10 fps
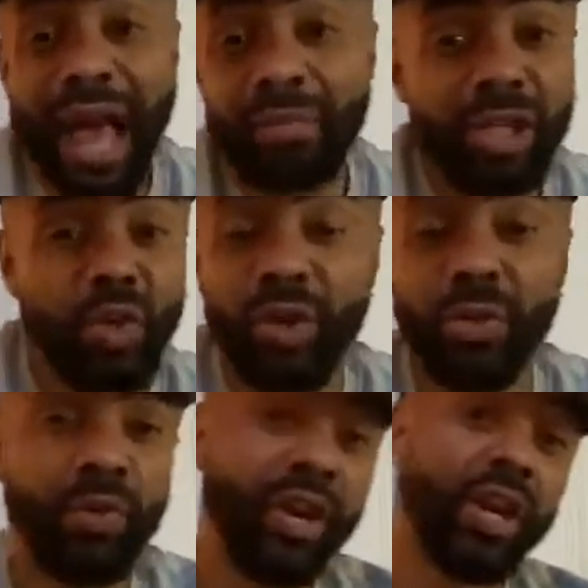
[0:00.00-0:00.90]
I be going
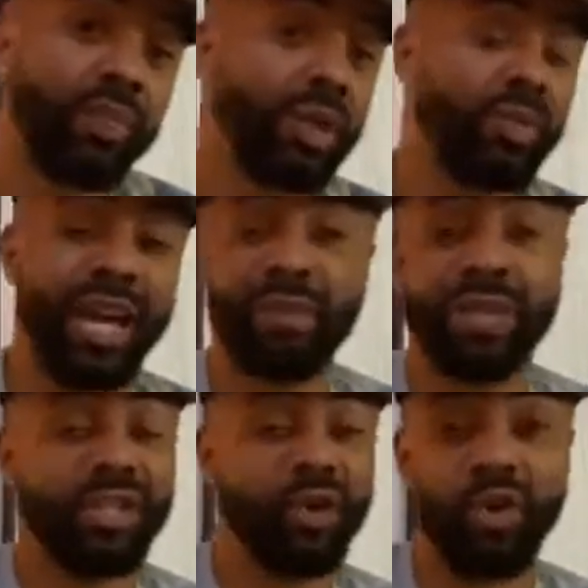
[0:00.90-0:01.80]
through therapy when I
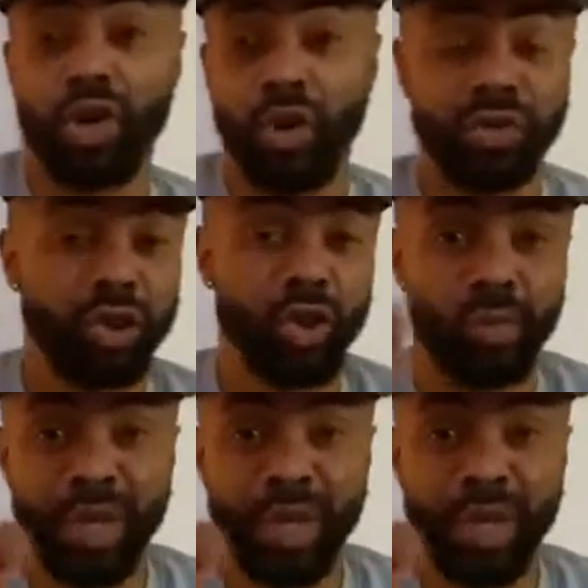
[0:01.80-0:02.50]
be doing those little,